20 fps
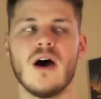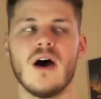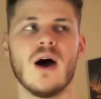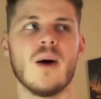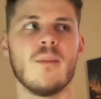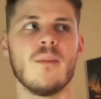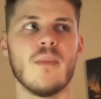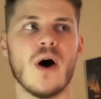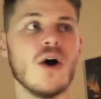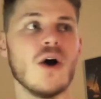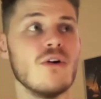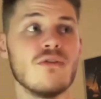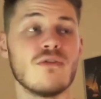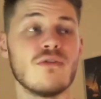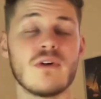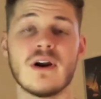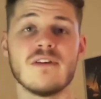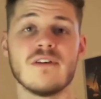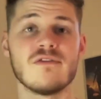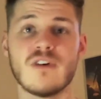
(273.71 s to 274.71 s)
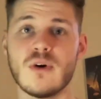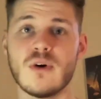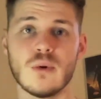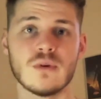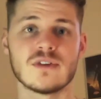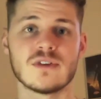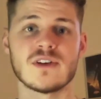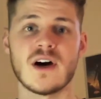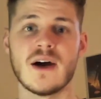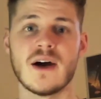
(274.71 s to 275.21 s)
over it for all
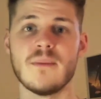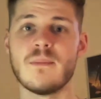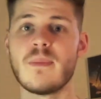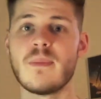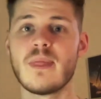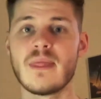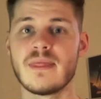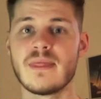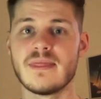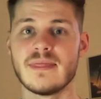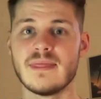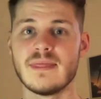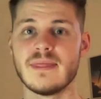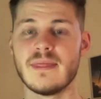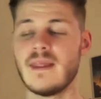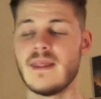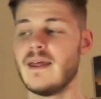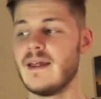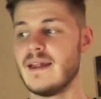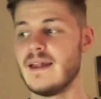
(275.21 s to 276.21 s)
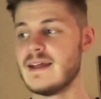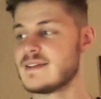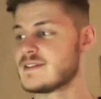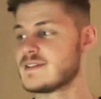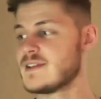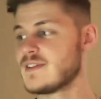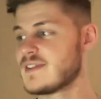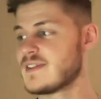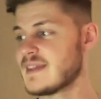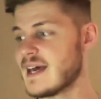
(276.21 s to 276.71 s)
time. There's
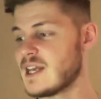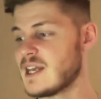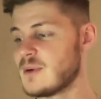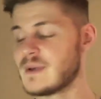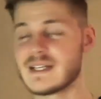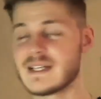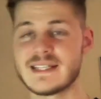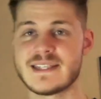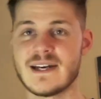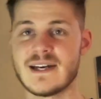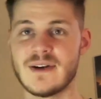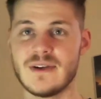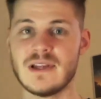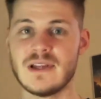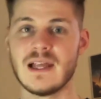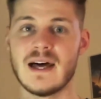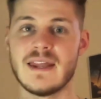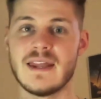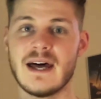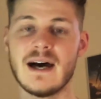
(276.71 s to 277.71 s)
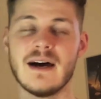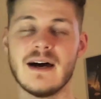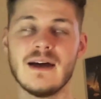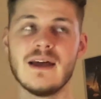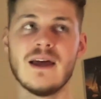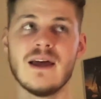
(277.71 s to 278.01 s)
nothing that anyone can tell you like that.